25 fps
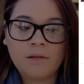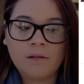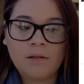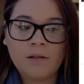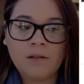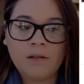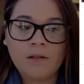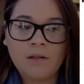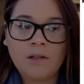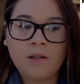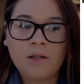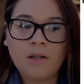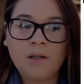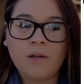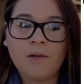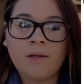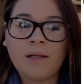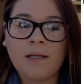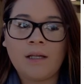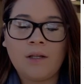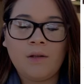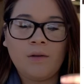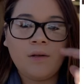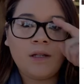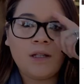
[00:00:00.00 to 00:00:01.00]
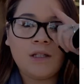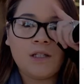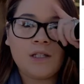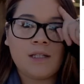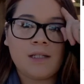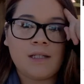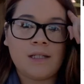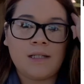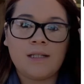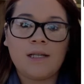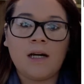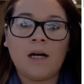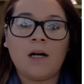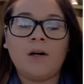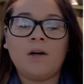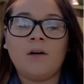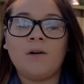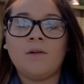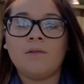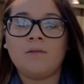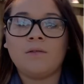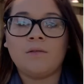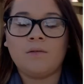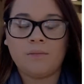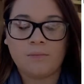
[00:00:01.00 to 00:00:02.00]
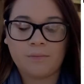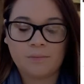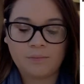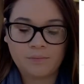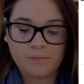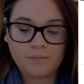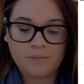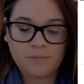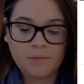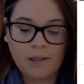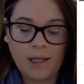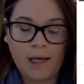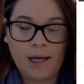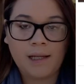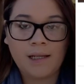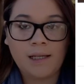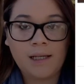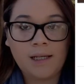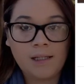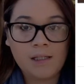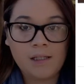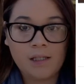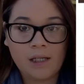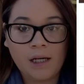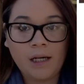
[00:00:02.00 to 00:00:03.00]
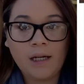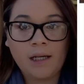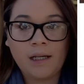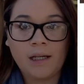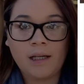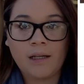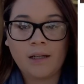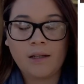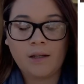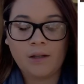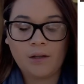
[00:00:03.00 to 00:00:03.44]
you know, like, you can just tell that he's hurting.